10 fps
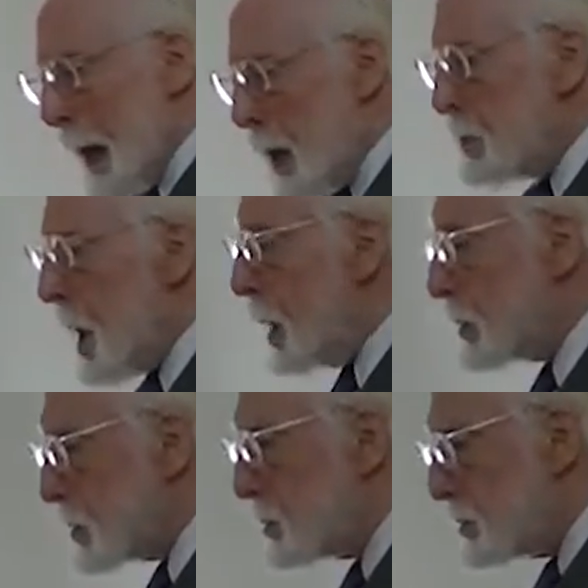And
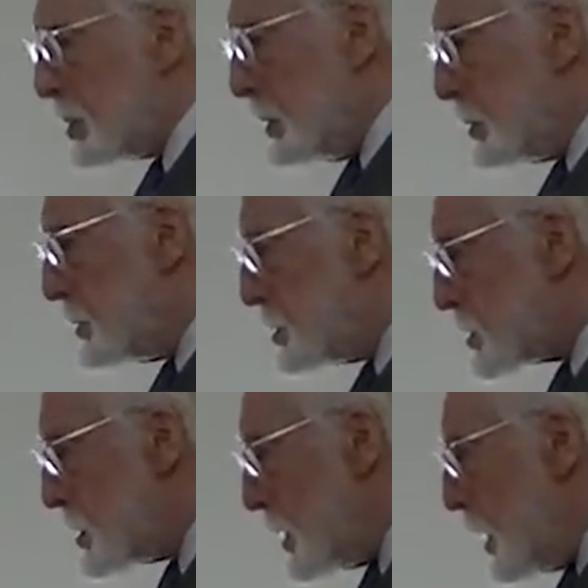
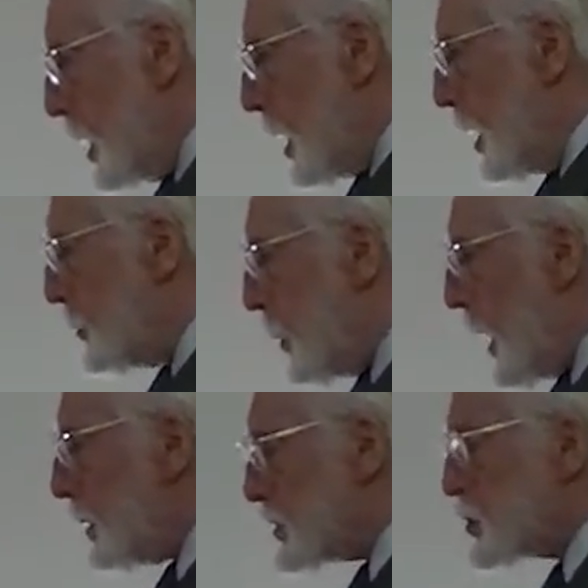multitudes of
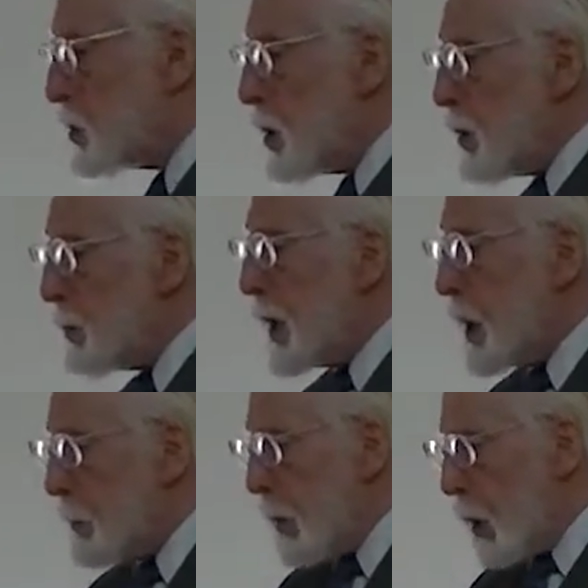Welsh
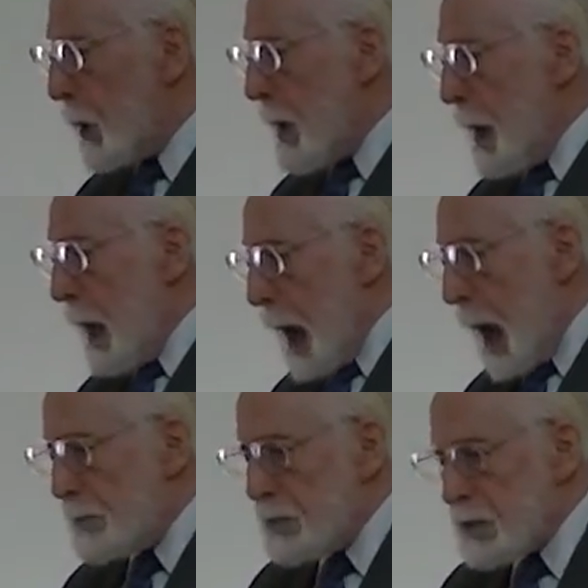people
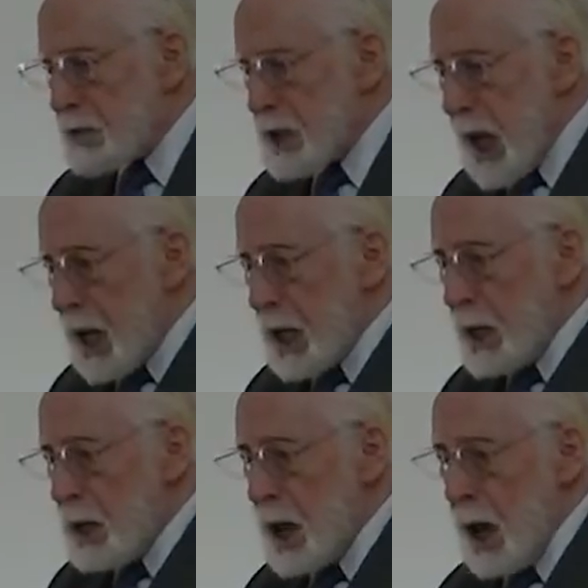had
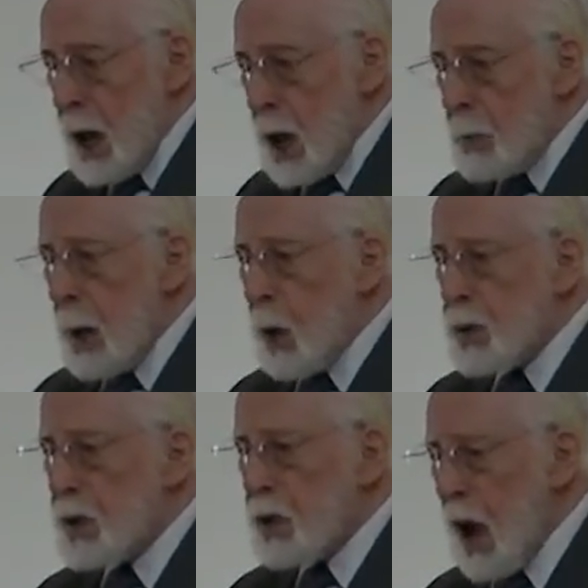forsaken
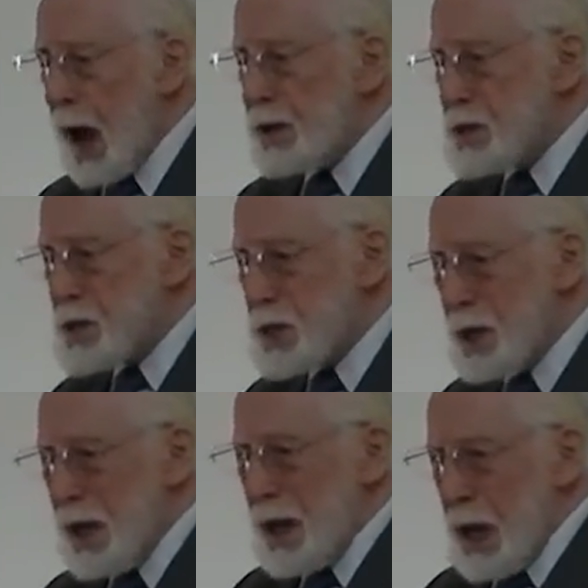both Christ
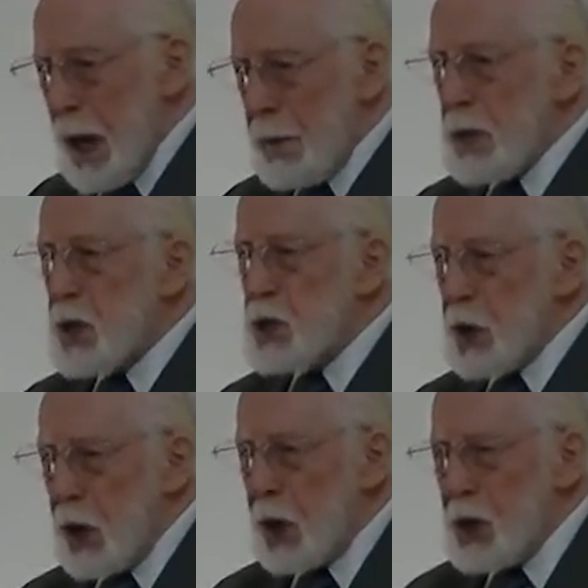and the church.